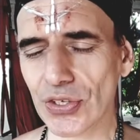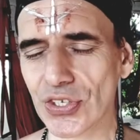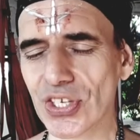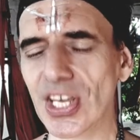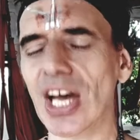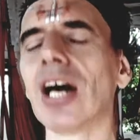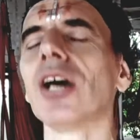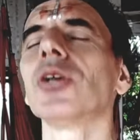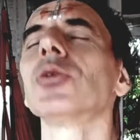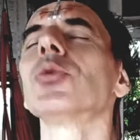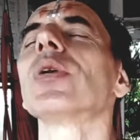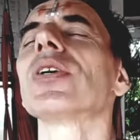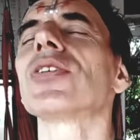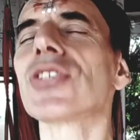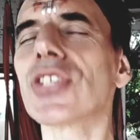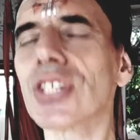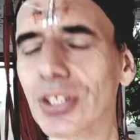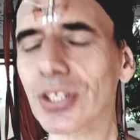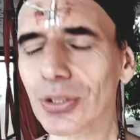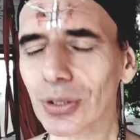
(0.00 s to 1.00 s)
How do I
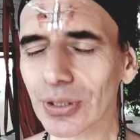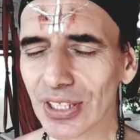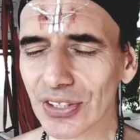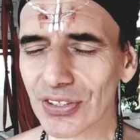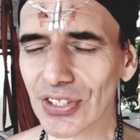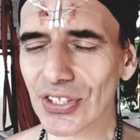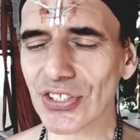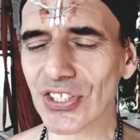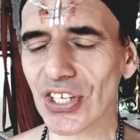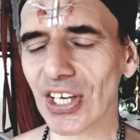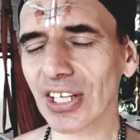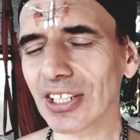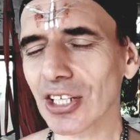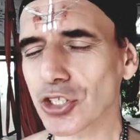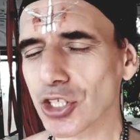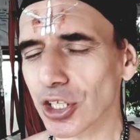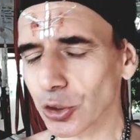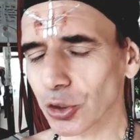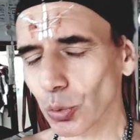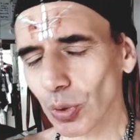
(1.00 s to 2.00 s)
circulate this
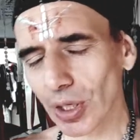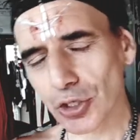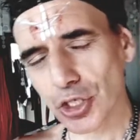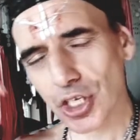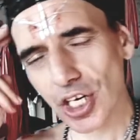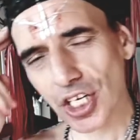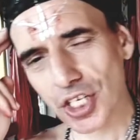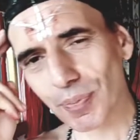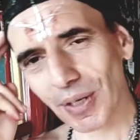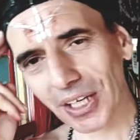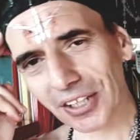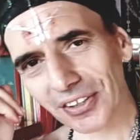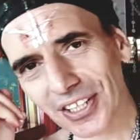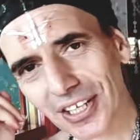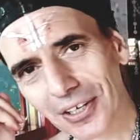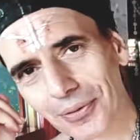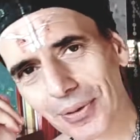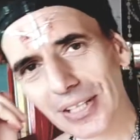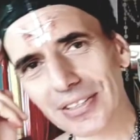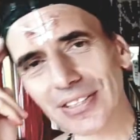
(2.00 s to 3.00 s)
energy? Do I change my
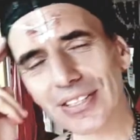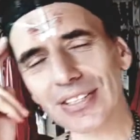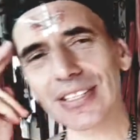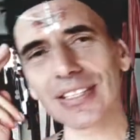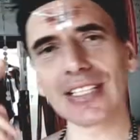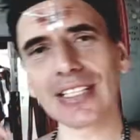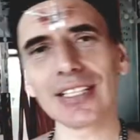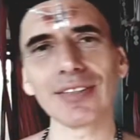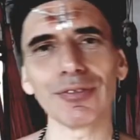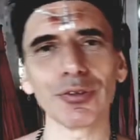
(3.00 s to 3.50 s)
narrative?